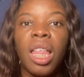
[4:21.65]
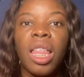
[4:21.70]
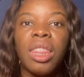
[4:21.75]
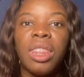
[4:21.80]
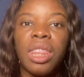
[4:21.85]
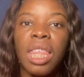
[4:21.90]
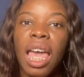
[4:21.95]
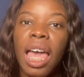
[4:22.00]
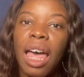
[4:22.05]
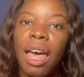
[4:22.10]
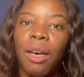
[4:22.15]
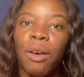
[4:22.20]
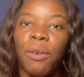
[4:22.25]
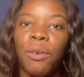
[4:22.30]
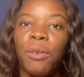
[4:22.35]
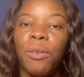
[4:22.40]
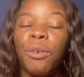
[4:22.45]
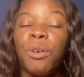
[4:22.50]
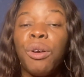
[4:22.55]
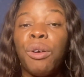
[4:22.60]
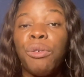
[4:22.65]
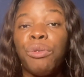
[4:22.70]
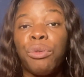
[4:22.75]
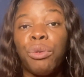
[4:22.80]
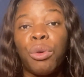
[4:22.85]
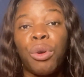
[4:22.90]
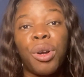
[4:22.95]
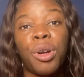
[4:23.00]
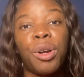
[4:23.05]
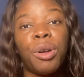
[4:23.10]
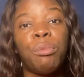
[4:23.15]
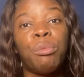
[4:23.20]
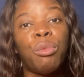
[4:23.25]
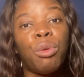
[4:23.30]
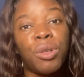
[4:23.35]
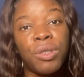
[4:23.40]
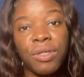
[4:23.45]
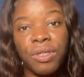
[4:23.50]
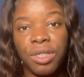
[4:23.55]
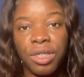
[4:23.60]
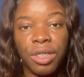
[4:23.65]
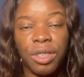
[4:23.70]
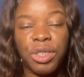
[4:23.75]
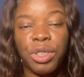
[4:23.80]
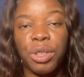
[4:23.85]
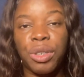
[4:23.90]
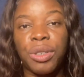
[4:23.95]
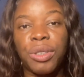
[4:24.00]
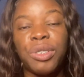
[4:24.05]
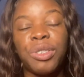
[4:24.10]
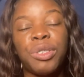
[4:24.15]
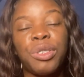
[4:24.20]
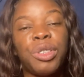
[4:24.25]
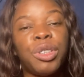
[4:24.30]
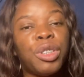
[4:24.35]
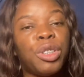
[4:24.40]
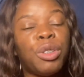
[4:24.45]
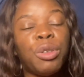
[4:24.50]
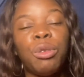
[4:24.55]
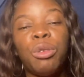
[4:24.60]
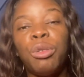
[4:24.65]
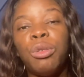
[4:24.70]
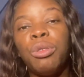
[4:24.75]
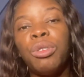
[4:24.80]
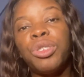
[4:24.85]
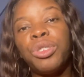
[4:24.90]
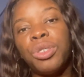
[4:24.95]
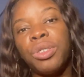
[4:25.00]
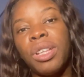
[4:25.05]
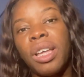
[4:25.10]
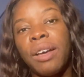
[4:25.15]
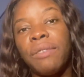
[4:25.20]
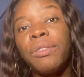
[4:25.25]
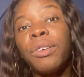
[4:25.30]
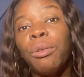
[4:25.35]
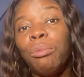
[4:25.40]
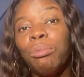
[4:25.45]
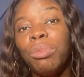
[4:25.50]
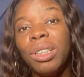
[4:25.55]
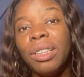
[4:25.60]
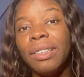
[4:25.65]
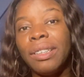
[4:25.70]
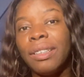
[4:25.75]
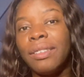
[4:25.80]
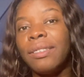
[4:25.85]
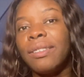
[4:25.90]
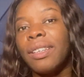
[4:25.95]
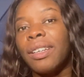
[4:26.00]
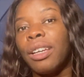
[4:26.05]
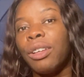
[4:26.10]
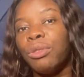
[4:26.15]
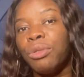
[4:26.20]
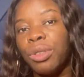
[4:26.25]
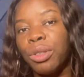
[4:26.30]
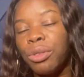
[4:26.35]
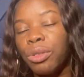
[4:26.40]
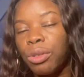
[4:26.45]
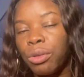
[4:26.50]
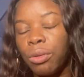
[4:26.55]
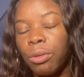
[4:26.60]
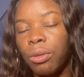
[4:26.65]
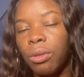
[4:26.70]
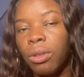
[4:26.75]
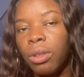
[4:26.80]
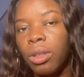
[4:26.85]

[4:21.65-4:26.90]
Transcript: Now, for most teachers, you should have completed secondary school.